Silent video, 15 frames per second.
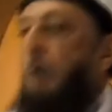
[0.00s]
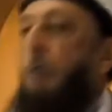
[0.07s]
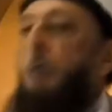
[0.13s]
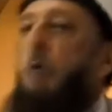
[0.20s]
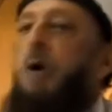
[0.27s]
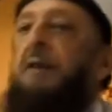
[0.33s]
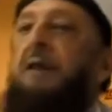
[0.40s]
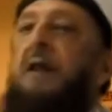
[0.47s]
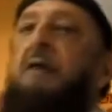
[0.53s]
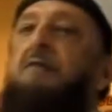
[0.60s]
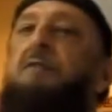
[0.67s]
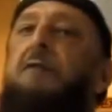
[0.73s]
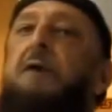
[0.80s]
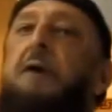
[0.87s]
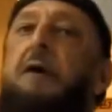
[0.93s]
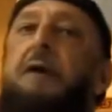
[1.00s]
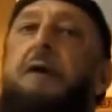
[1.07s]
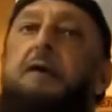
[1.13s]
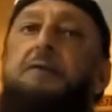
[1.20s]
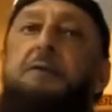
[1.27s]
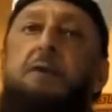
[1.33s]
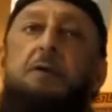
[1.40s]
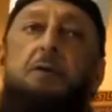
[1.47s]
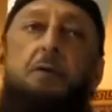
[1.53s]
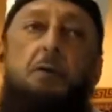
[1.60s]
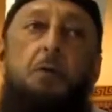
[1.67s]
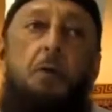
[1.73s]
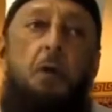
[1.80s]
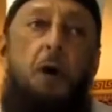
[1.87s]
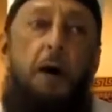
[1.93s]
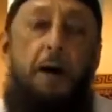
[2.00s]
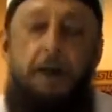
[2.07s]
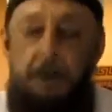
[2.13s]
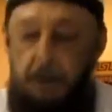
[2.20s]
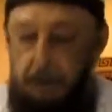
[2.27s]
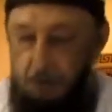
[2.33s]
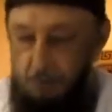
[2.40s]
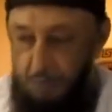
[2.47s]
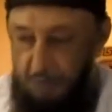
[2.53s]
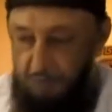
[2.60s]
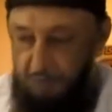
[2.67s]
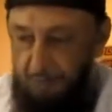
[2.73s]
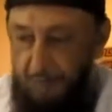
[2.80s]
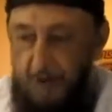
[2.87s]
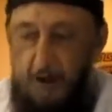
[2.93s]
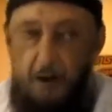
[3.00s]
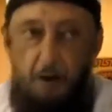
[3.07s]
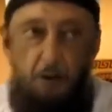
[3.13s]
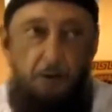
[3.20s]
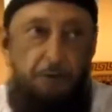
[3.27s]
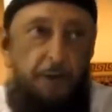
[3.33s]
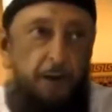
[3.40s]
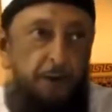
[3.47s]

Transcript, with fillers: whatever is in the Quran, you must bow